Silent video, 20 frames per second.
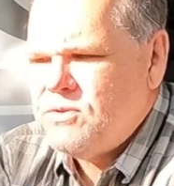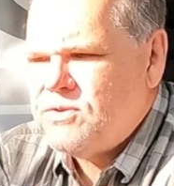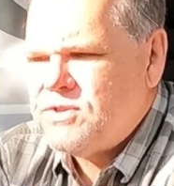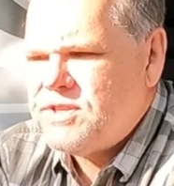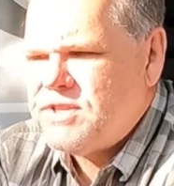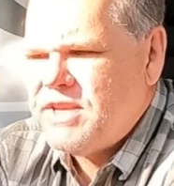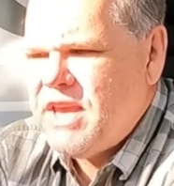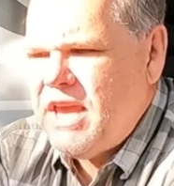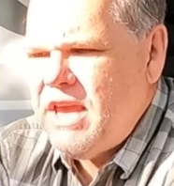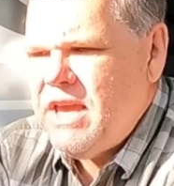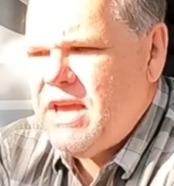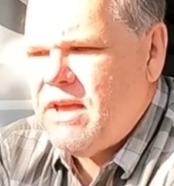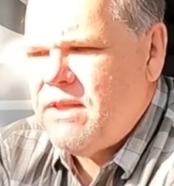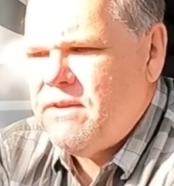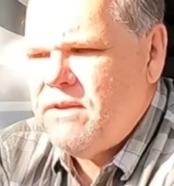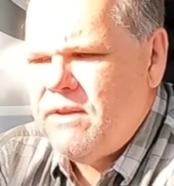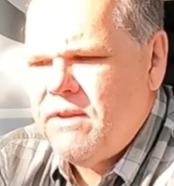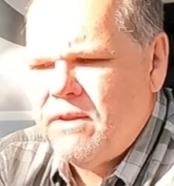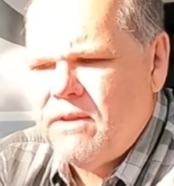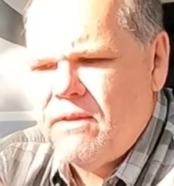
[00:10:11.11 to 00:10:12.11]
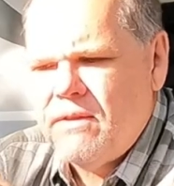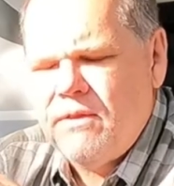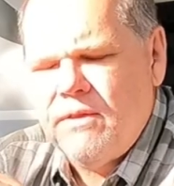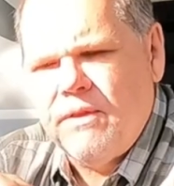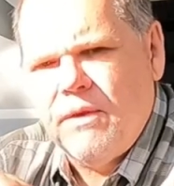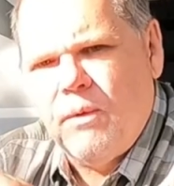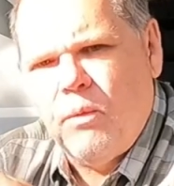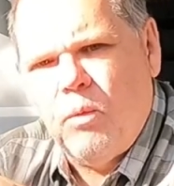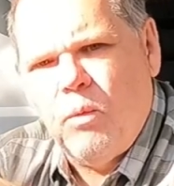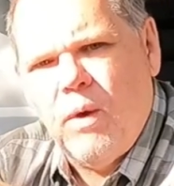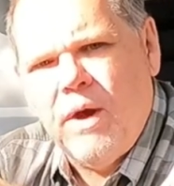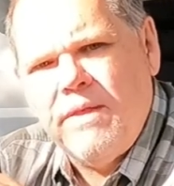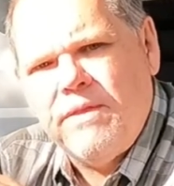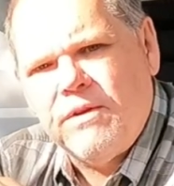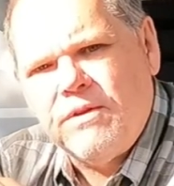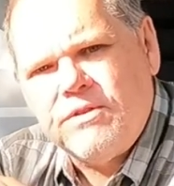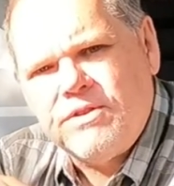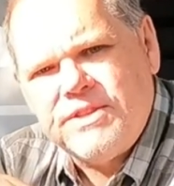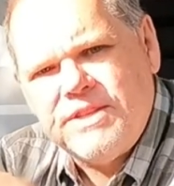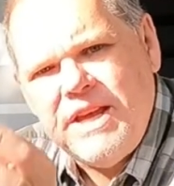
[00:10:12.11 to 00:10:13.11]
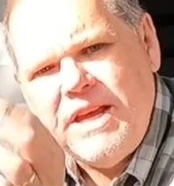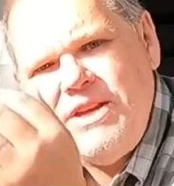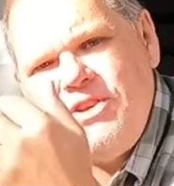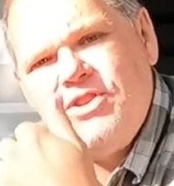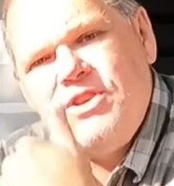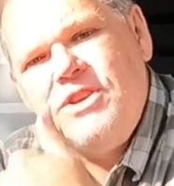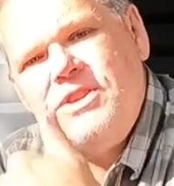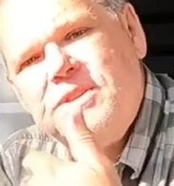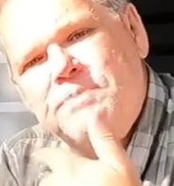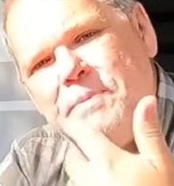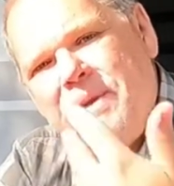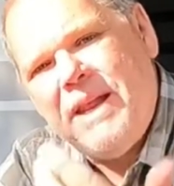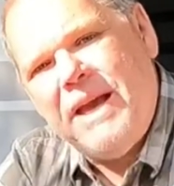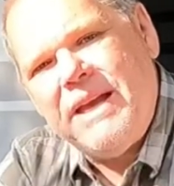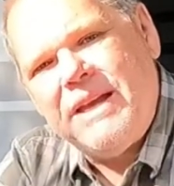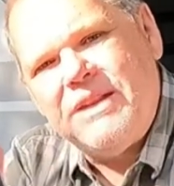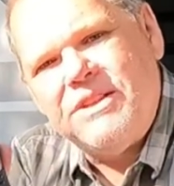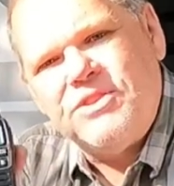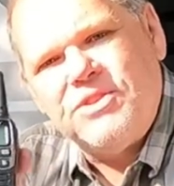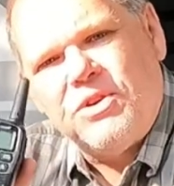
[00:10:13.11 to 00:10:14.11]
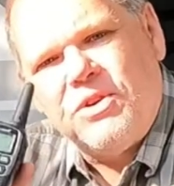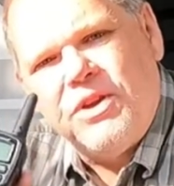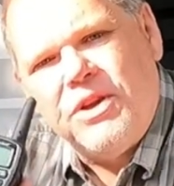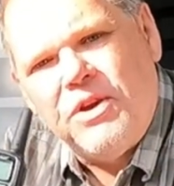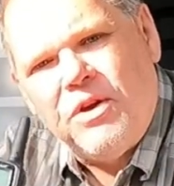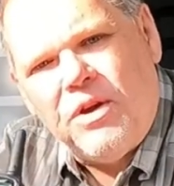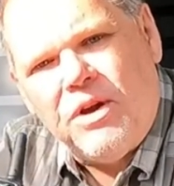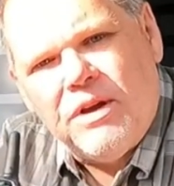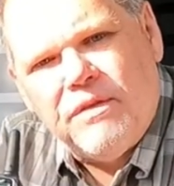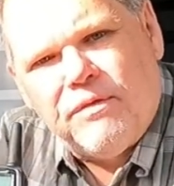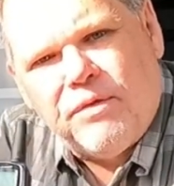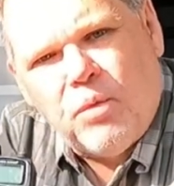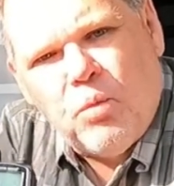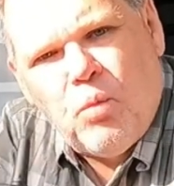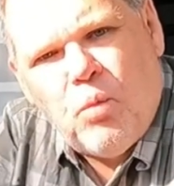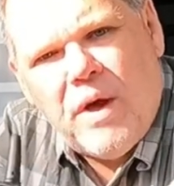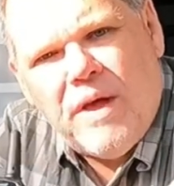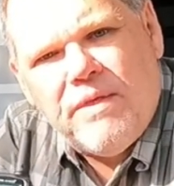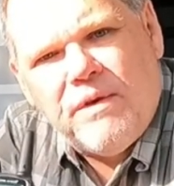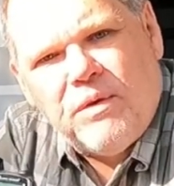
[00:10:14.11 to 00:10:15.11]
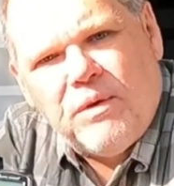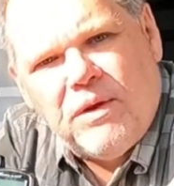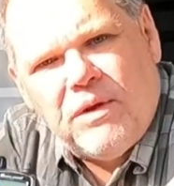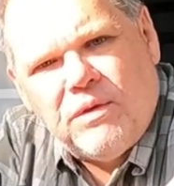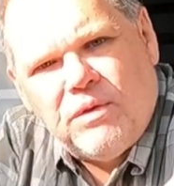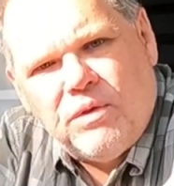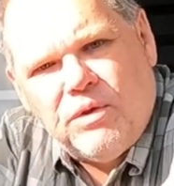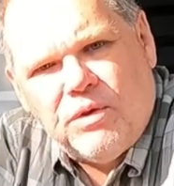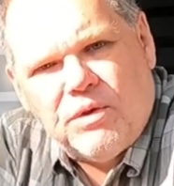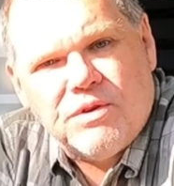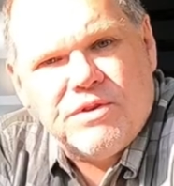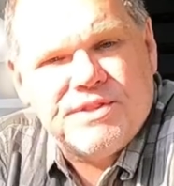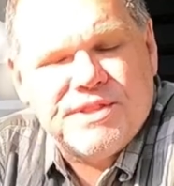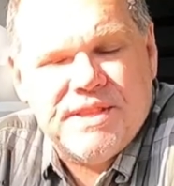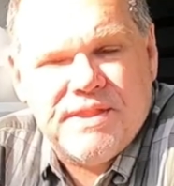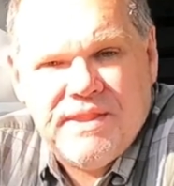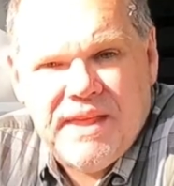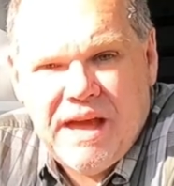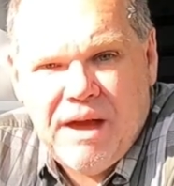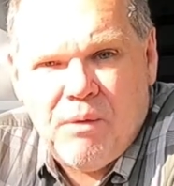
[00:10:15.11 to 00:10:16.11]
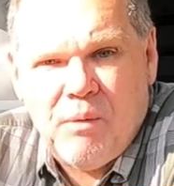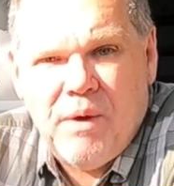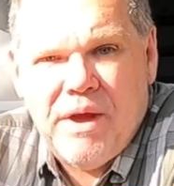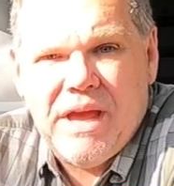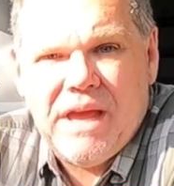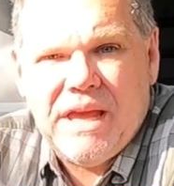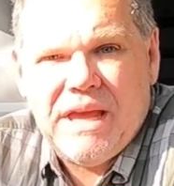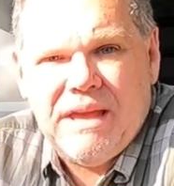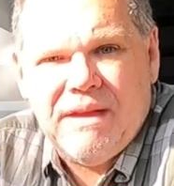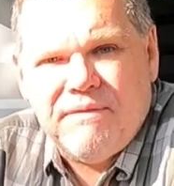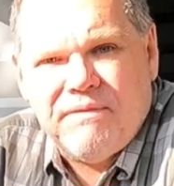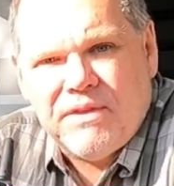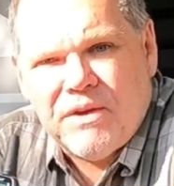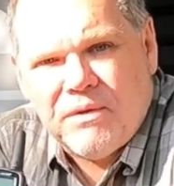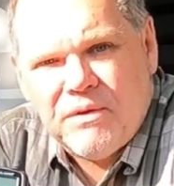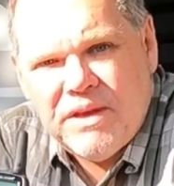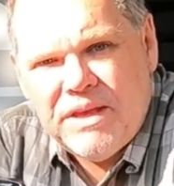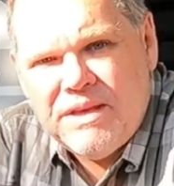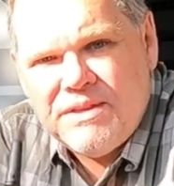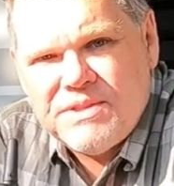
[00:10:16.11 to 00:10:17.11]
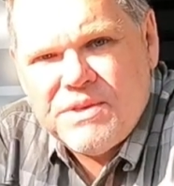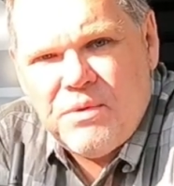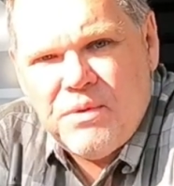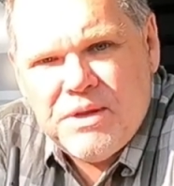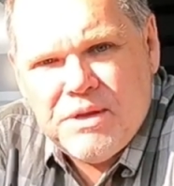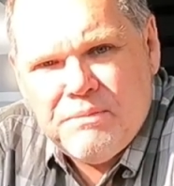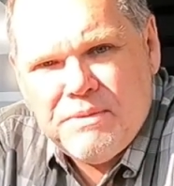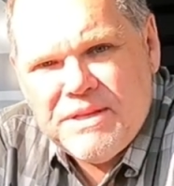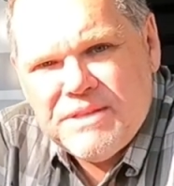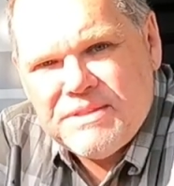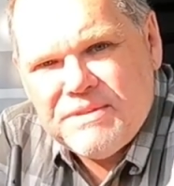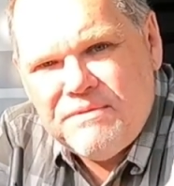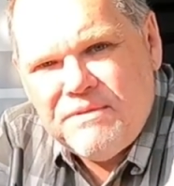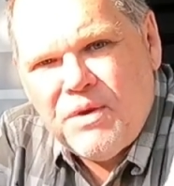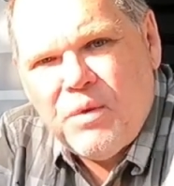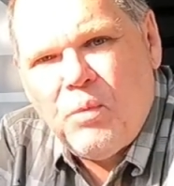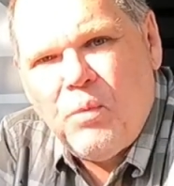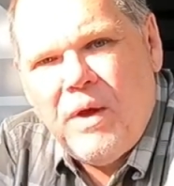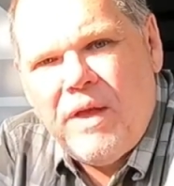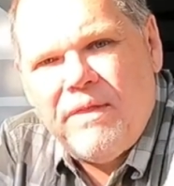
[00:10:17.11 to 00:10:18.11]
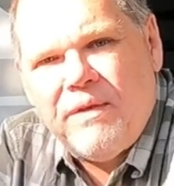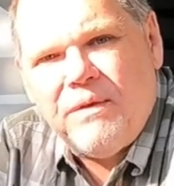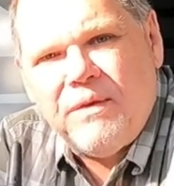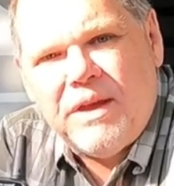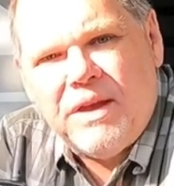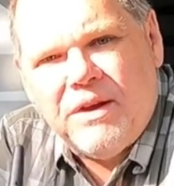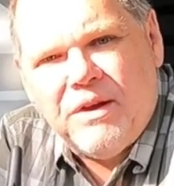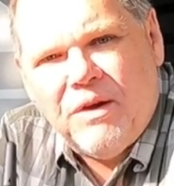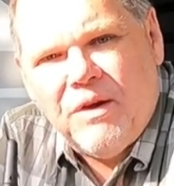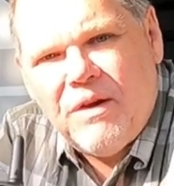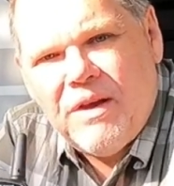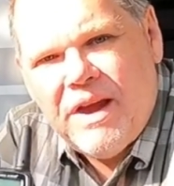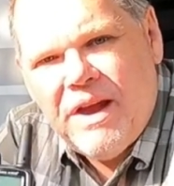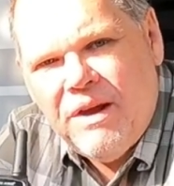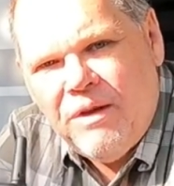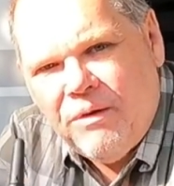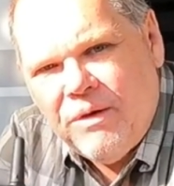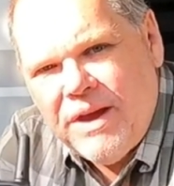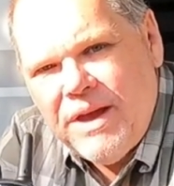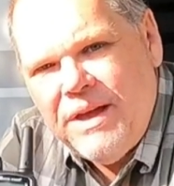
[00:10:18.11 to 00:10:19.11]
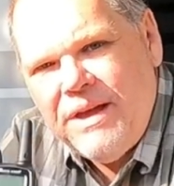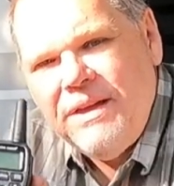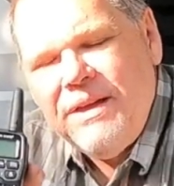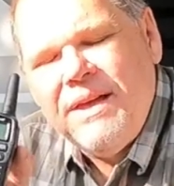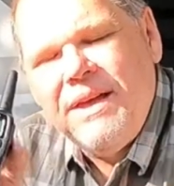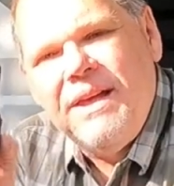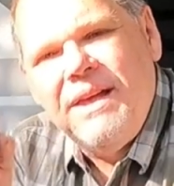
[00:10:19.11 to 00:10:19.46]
to scan the weather stations, but I can turn it on for weather alerts. And that way, if there is going to be severe weather in our area,